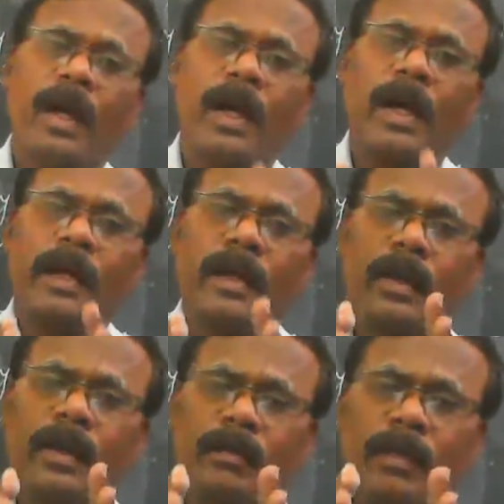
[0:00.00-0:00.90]

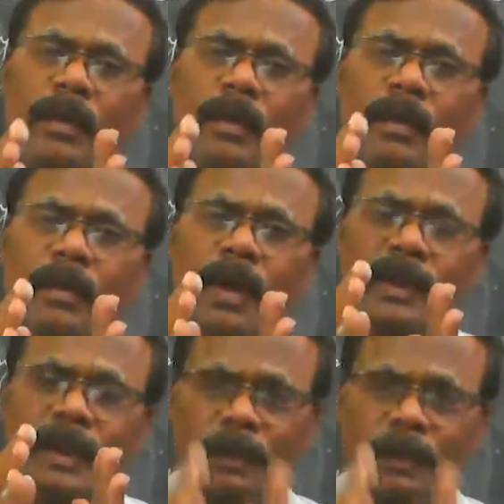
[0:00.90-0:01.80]
and
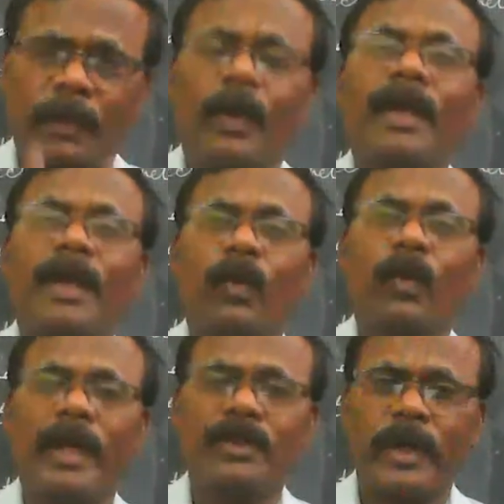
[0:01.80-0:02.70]
at the
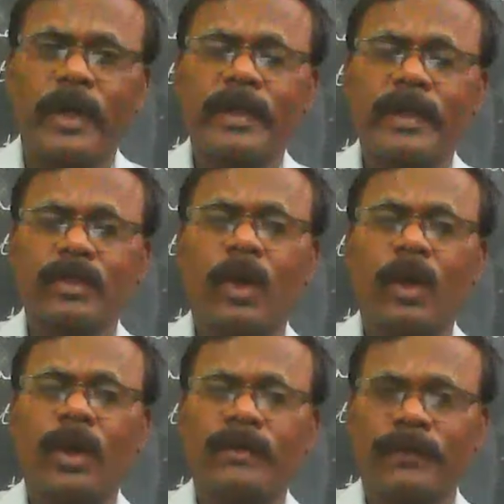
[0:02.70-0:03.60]
prevailing wage rate is
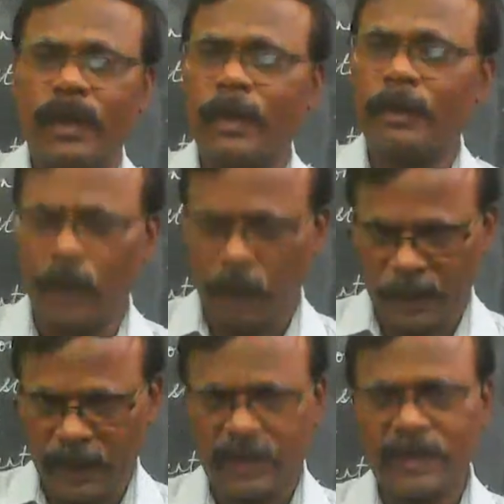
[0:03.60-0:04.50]
called full
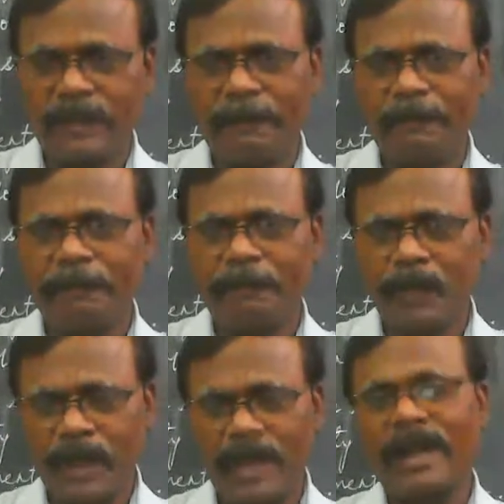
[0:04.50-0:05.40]
employment.
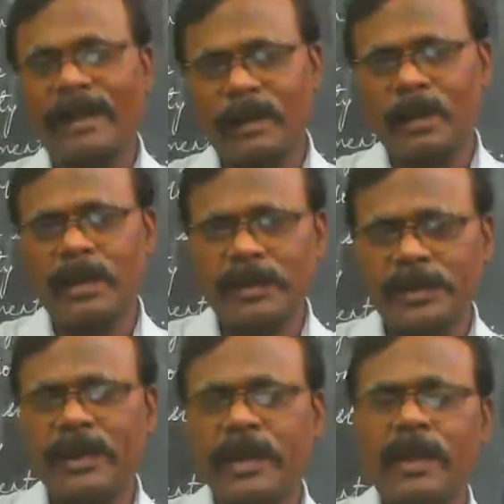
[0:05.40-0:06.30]
In other
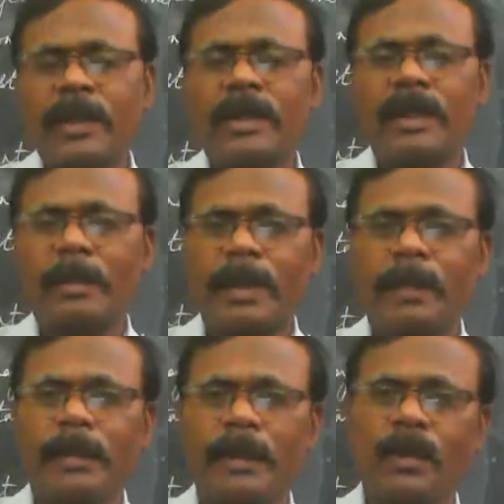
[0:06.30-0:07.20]
words, the
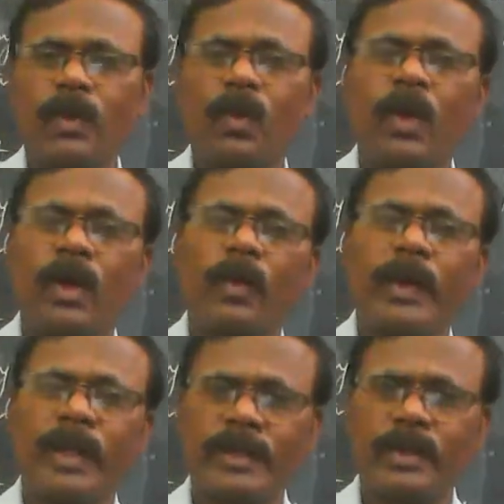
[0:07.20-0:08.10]
people who are
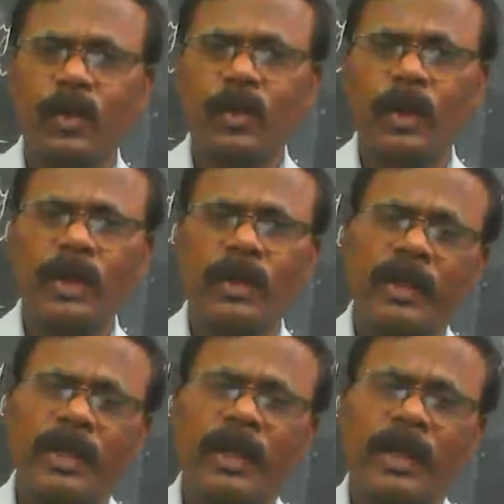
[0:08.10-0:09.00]
willing to work
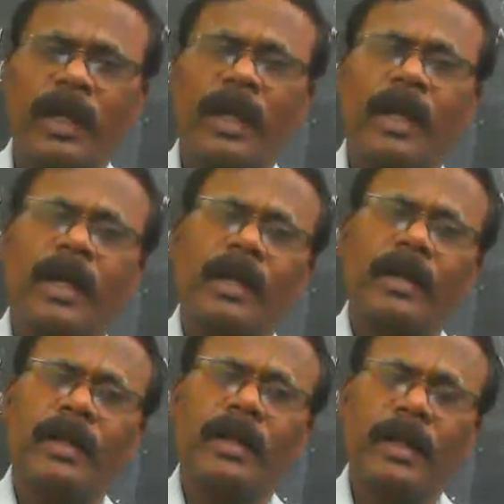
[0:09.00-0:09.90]

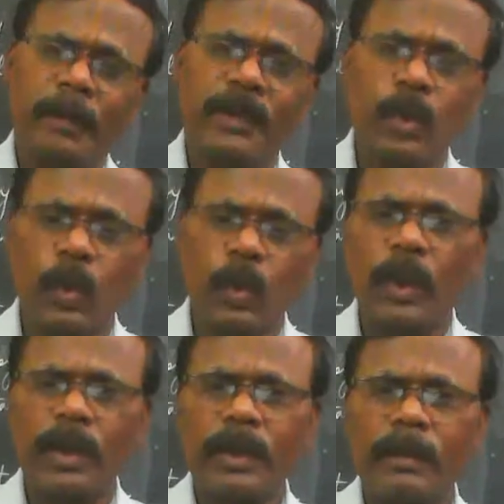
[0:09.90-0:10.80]
and able to
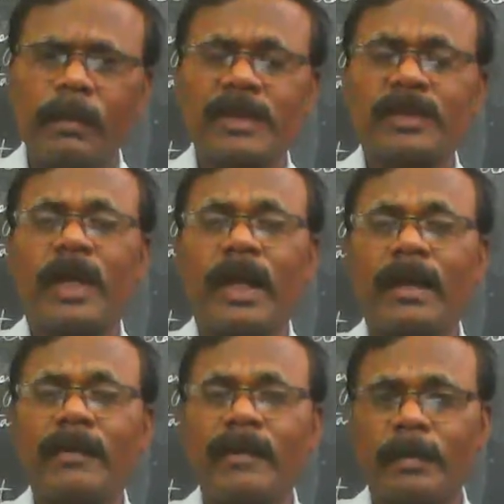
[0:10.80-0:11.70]
work must
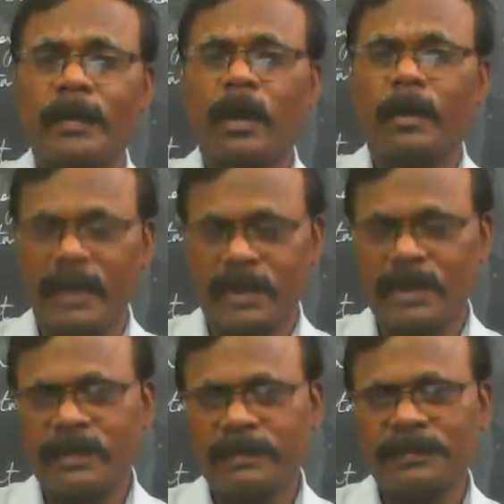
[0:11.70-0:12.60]
have employment.
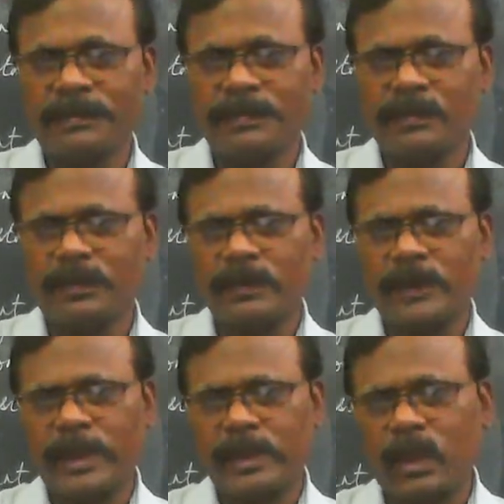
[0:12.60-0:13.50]

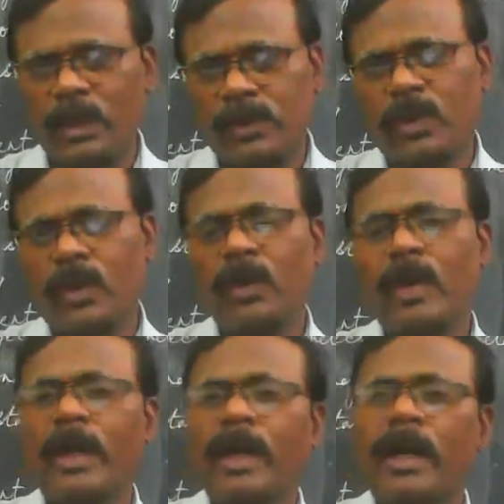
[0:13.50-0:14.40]
That is also
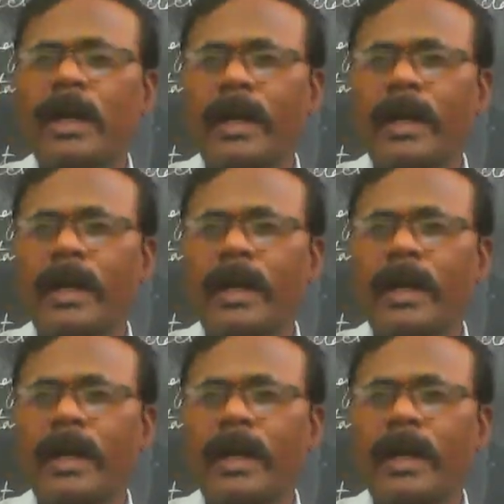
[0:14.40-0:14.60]
a